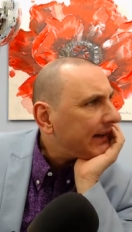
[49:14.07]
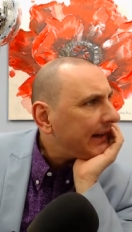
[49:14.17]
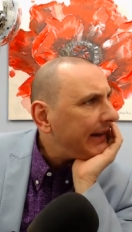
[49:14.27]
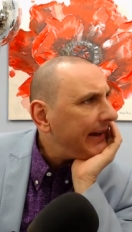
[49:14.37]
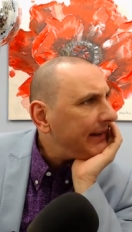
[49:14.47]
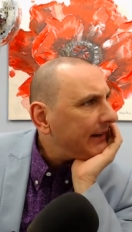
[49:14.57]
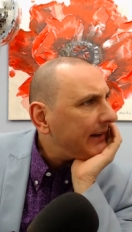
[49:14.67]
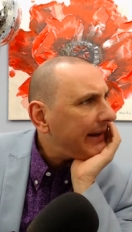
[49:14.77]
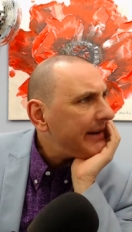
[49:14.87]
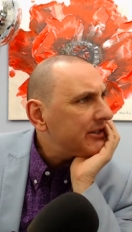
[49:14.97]
Key
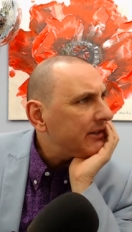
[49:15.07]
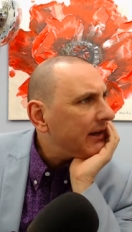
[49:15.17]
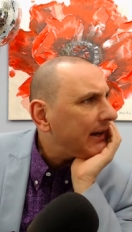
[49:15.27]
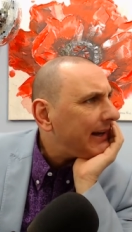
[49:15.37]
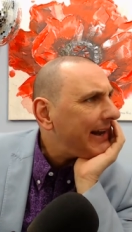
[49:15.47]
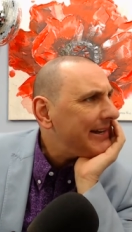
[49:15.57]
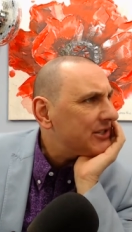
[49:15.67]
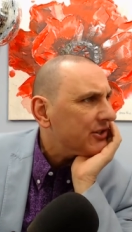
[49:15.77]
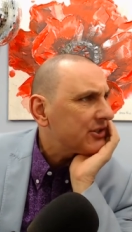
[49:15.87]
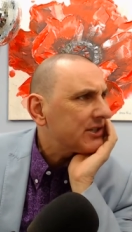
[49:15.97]
Key
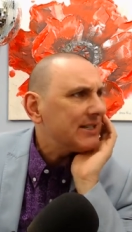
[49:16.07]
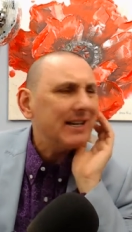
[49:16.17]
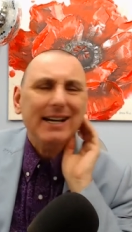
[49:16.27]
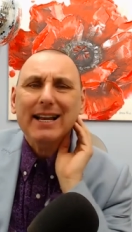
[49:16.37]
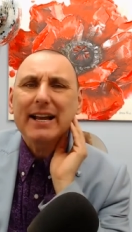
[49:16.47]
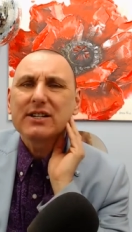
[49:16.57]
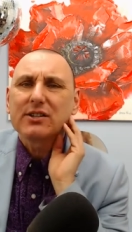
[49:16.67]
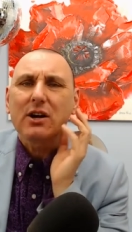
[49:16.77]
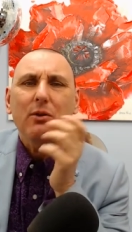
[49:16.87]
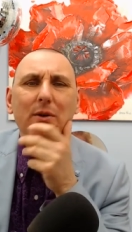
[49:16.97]
Is it
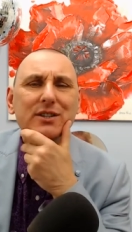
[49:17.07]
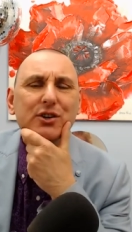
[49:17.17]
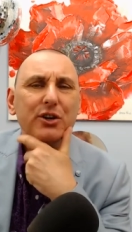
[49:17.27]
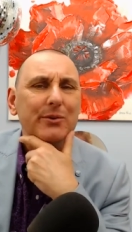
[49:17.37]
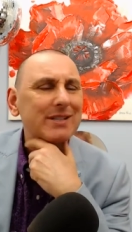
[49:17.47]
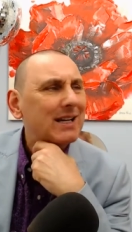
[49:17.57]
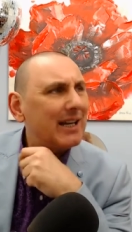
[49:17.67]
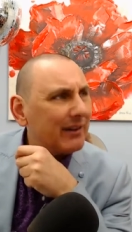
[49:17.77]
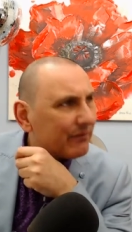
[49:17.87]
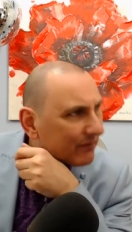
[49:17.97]
Clatus? I always knew you as
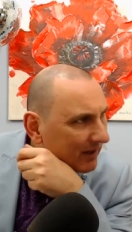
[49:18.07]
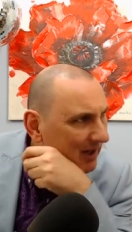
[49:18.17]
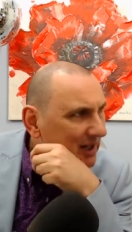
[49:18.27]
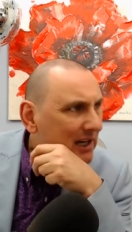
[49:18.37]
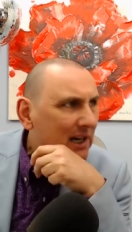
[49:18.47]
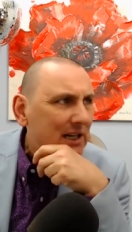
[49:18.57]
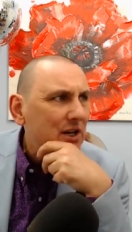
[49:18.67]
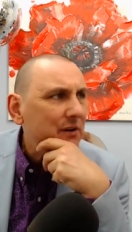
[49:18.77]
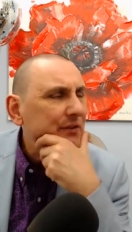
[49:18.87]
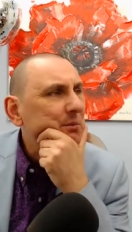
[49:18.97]
Cliff. I don't
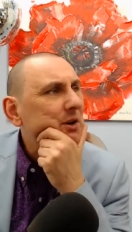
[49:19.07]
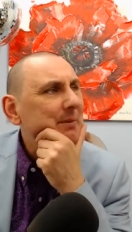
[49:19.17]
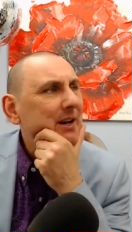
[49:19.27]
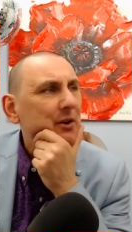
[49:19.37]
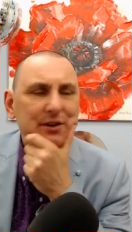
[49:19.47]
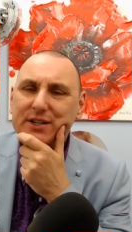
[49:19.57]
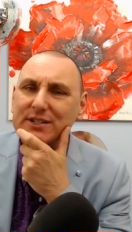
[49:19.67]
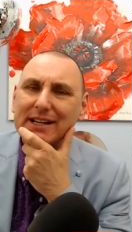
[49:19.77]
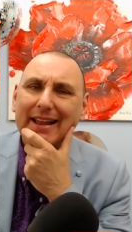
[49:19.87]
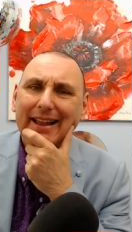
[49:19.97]
know if you want to be known
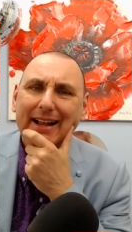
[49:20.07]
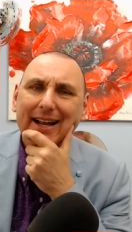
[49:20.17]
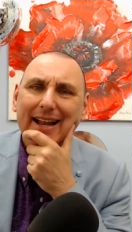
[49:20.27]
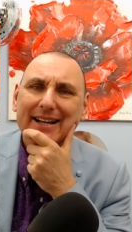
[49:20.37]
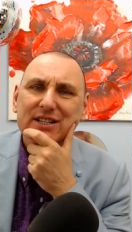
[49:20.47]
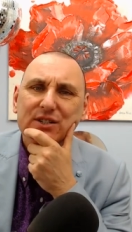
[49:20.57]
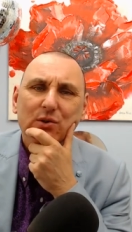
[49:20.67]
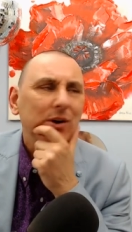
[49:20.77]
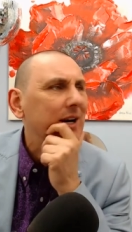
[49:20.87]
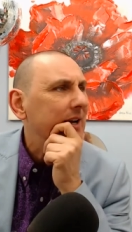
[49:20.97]
as Clatus
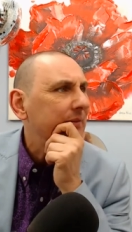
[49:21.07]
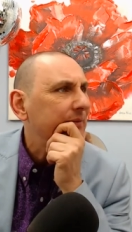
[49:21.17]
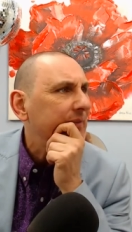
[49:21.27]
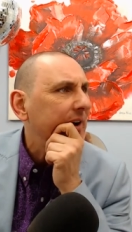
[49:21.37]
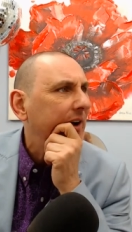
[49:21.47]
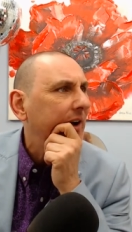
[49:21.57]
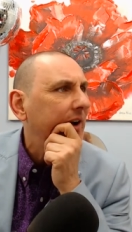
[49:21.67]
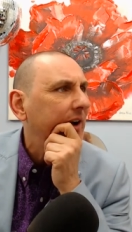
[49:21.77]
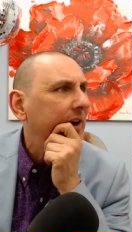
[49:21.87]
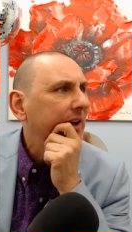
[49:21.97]
or Cliff
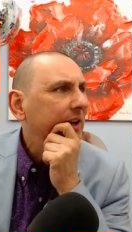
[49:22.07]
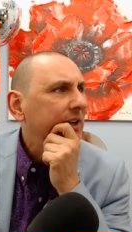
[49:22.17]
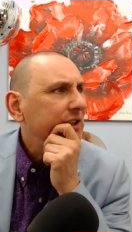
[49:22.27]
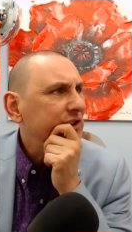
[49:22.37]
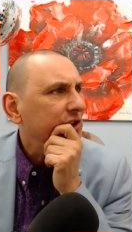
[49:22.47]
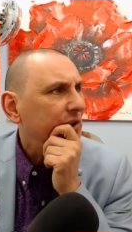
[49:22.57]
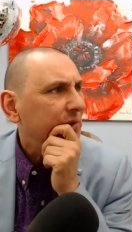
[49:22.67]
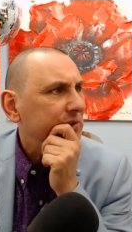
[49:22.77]
uh, Jono.